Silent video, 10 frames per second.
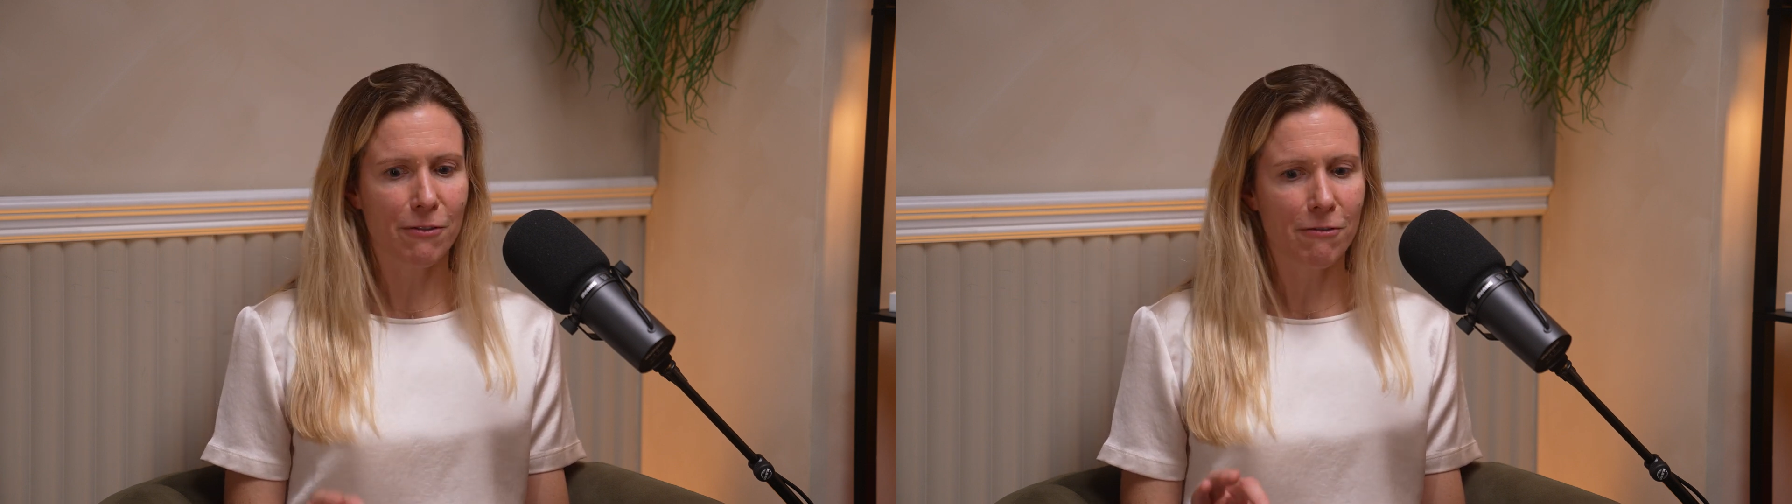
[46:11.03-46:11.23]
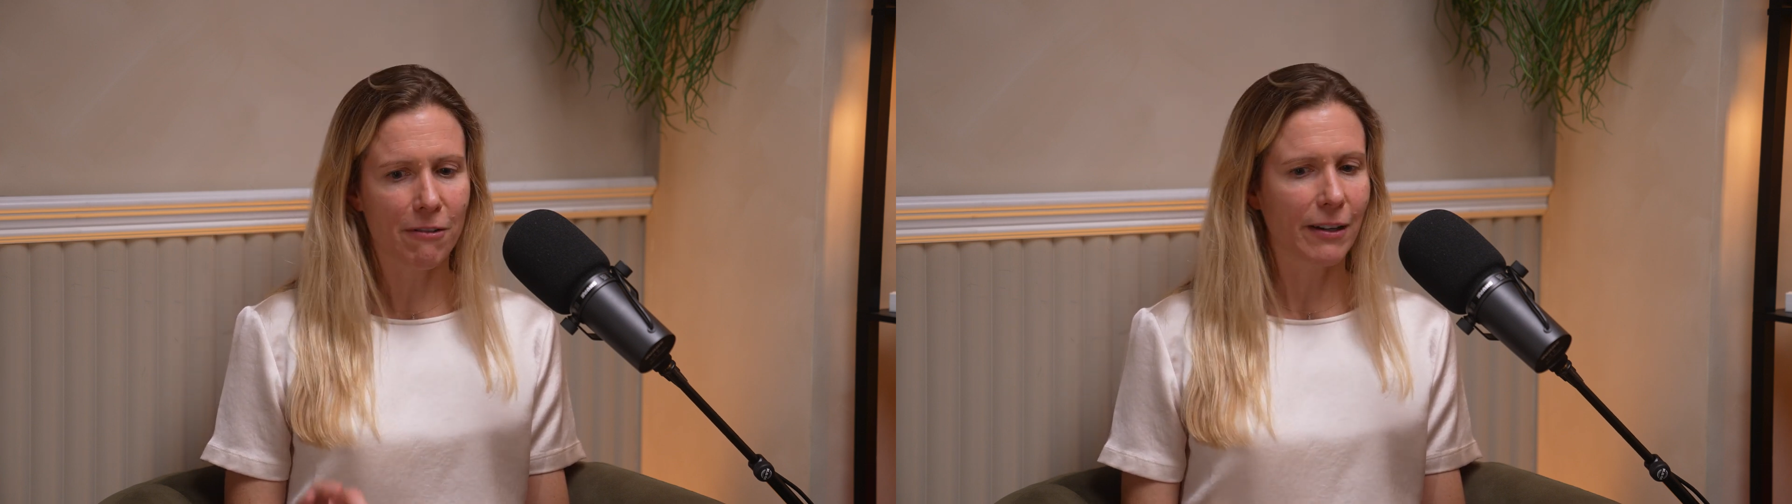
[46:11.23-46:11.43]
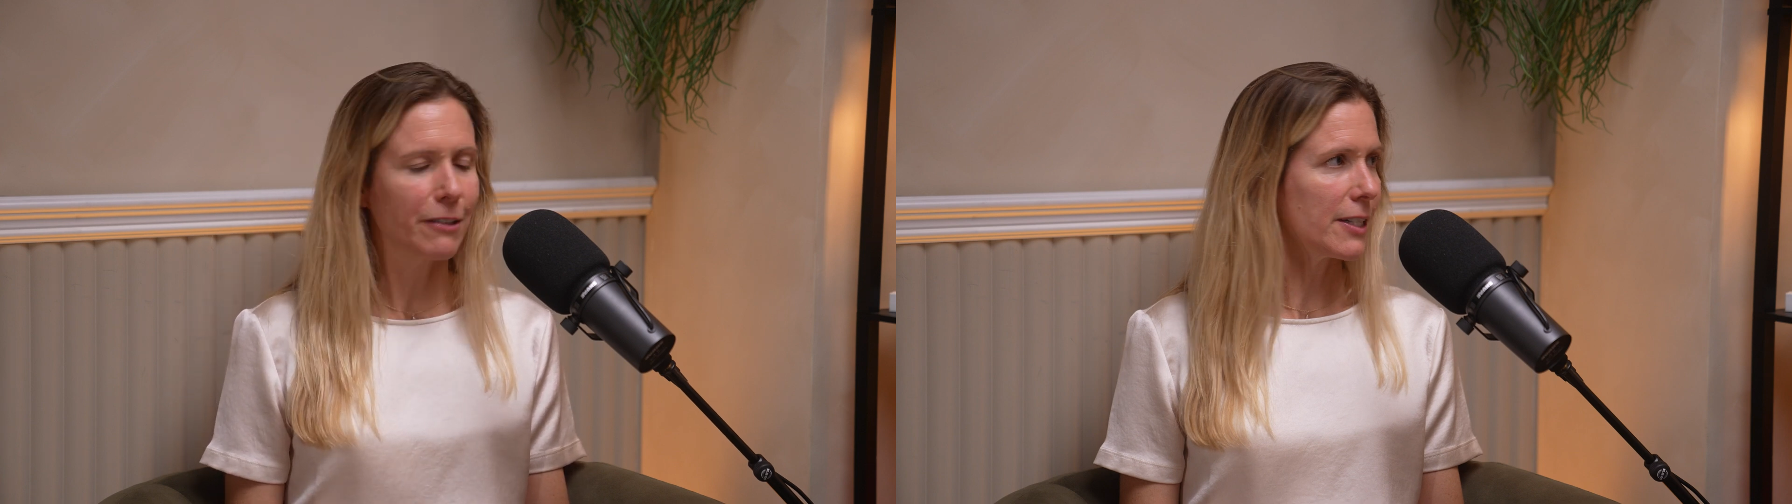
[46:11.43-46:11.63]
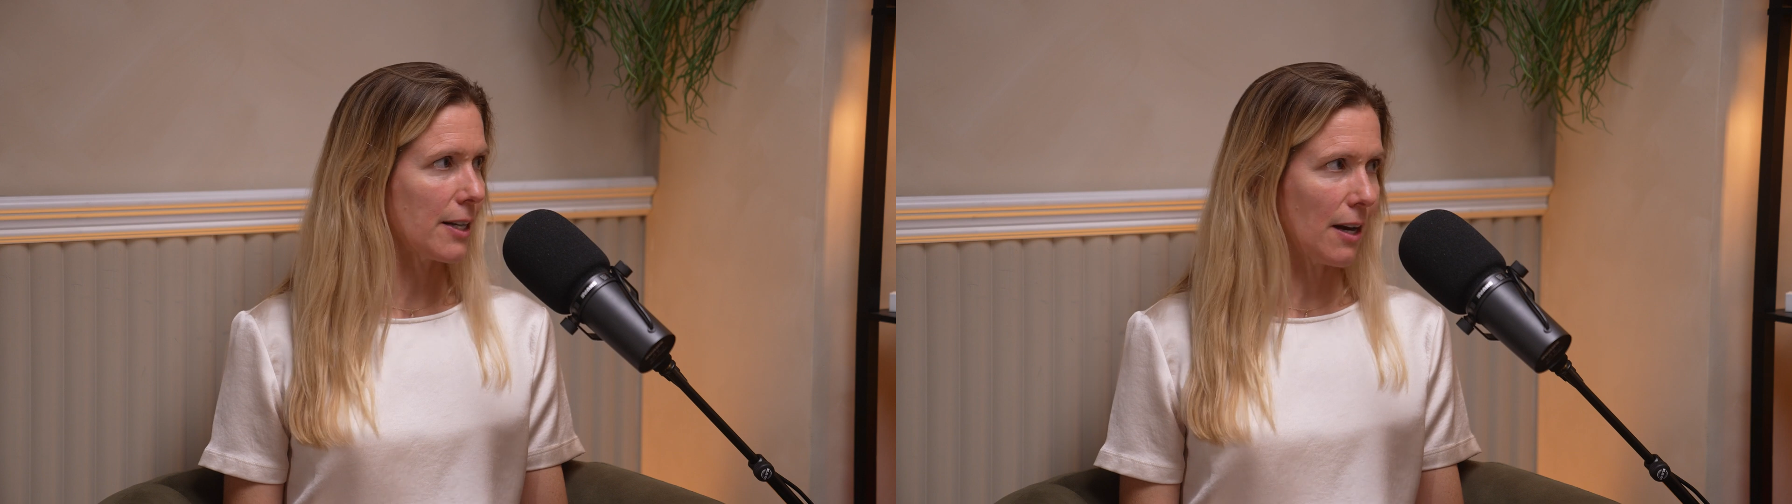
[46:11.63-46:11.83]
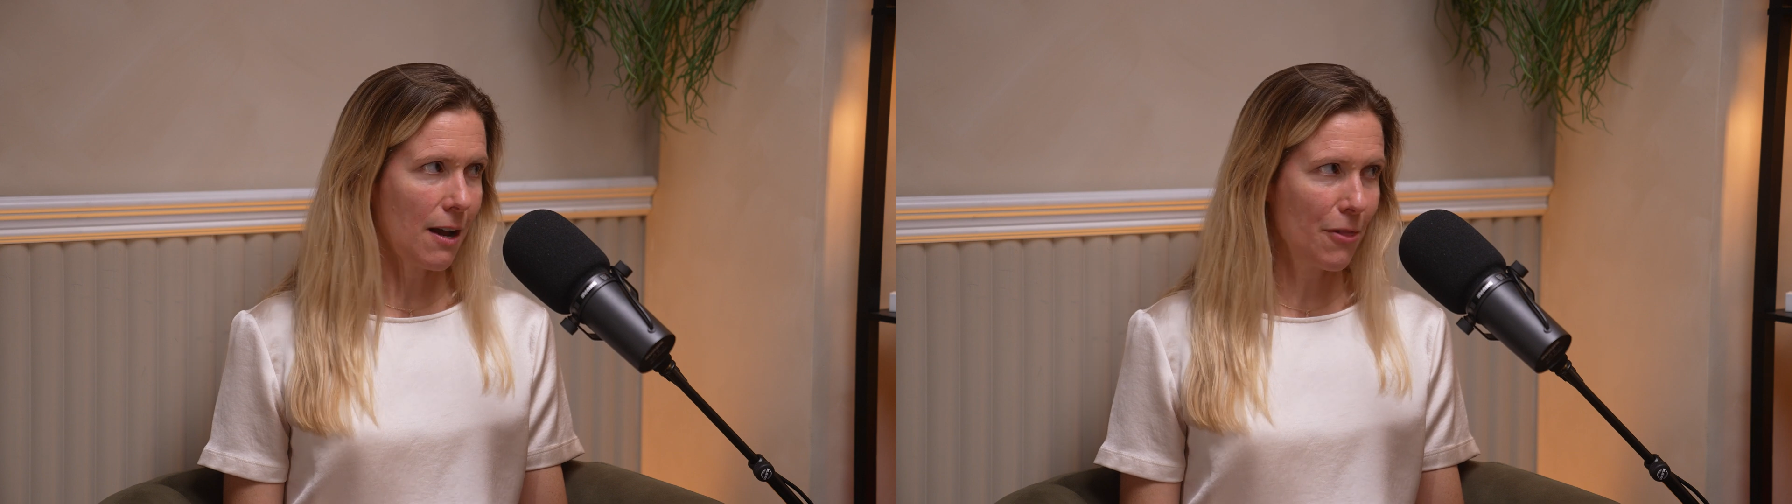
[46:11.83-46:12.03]
very
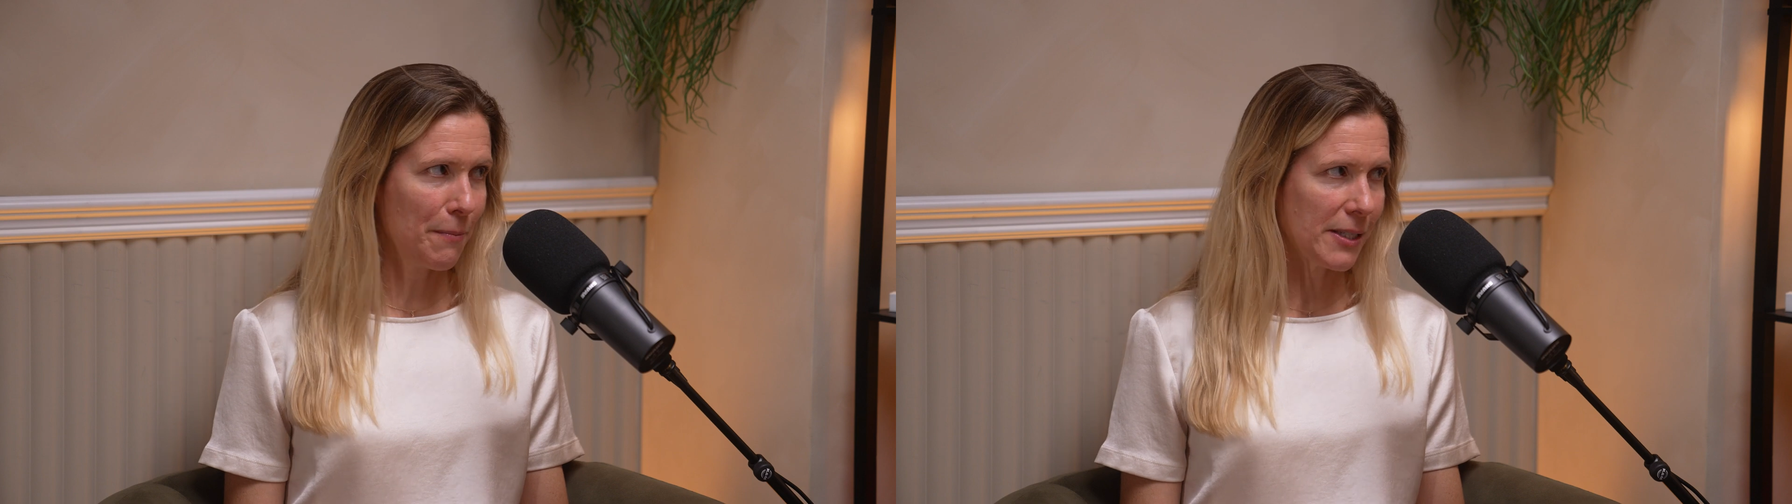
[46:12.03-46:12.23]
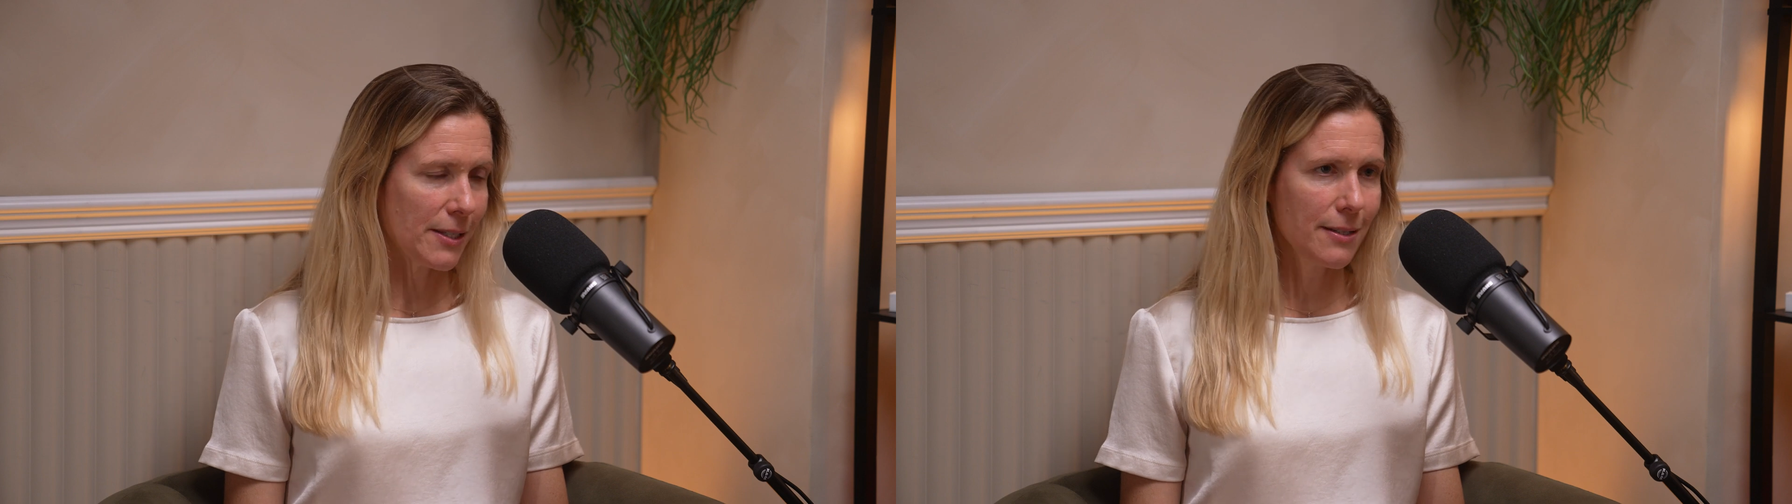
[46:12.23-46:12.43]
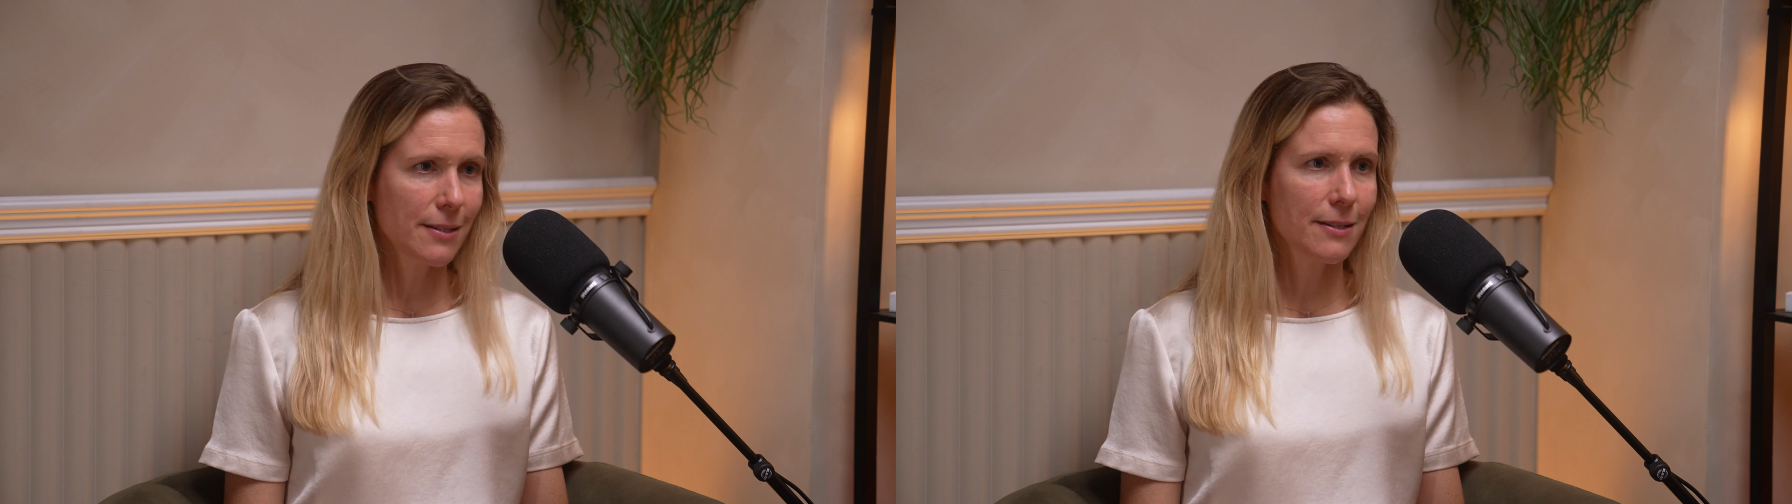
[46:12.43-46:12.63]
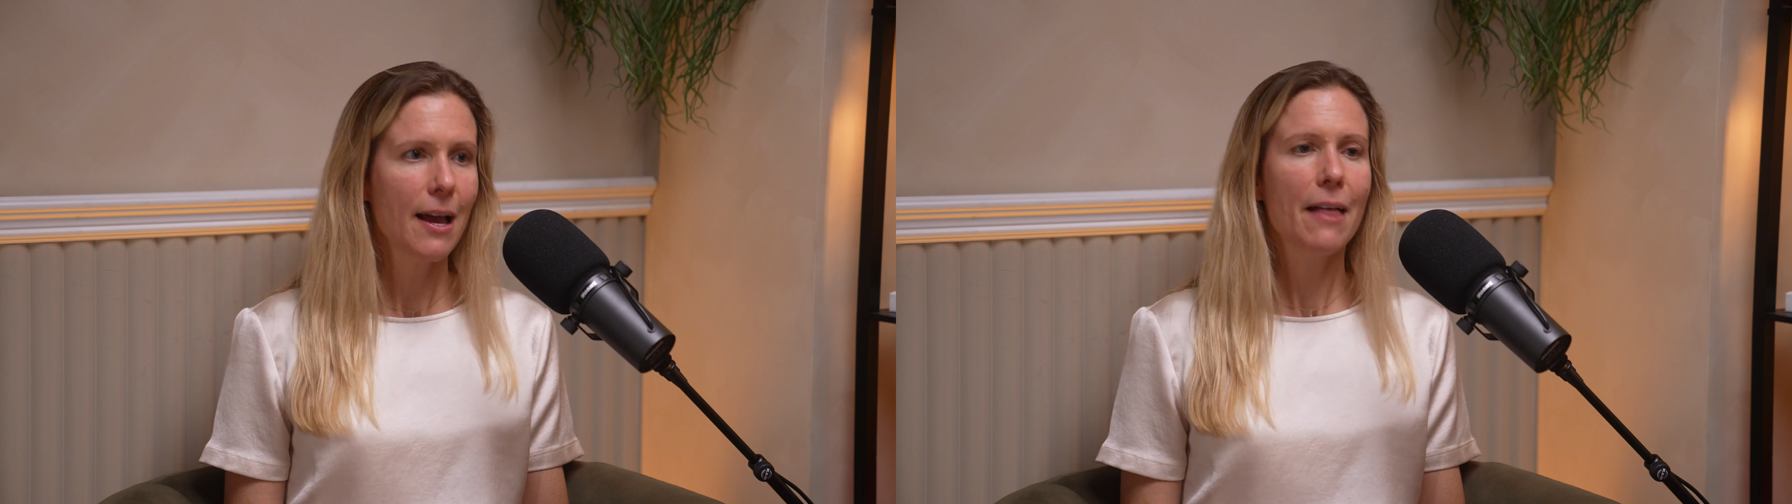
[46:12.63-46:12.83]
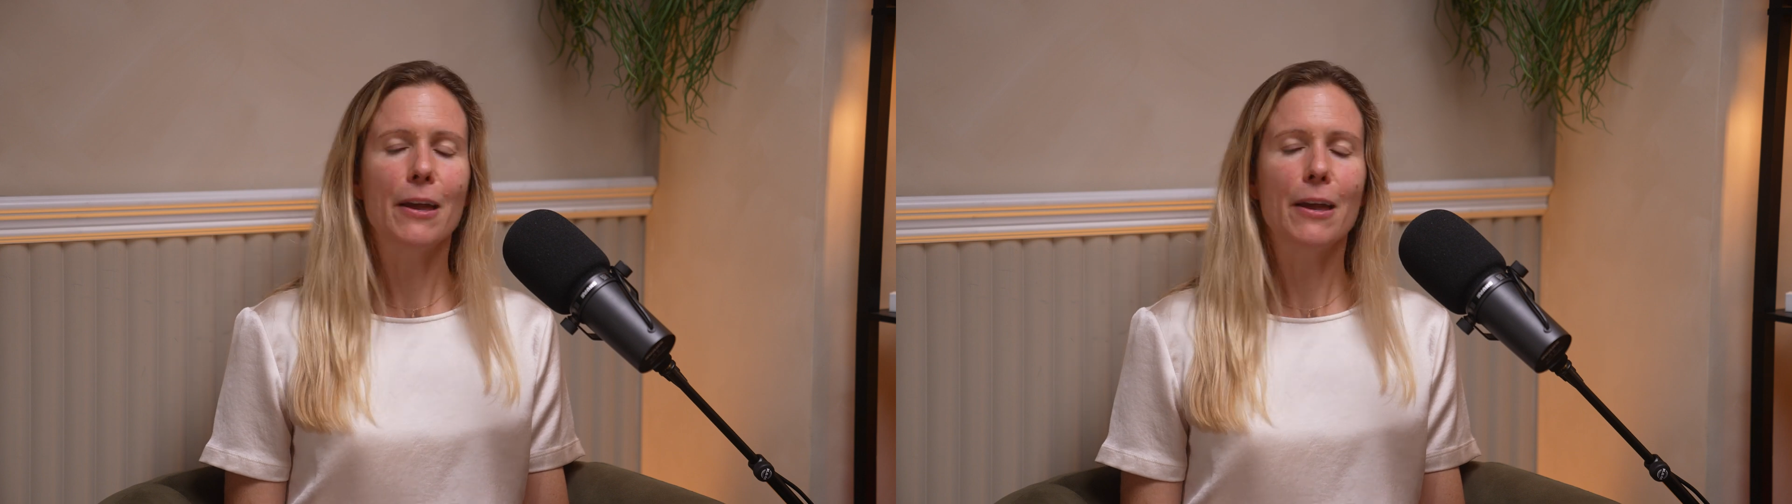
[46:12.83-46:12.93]
critical eye on the business.